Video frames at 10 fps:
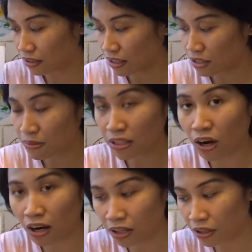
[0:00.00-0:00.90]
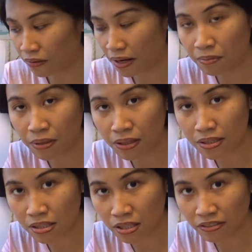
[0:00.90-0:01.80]
It's been colored already because
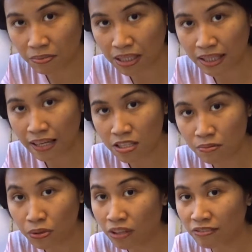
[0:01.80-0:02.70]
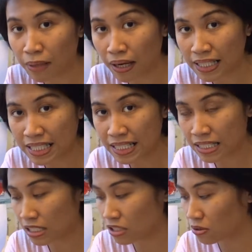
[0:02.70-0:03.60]
these are from the textbook of my
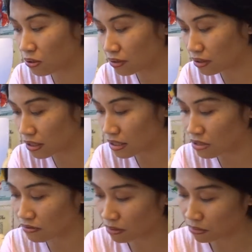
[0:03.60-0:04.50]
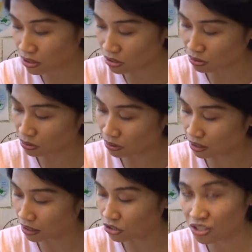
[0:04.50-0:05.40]
6 years old. This is from the school,
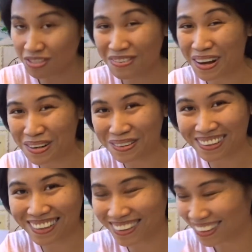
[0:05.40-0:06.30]
and I just followed it.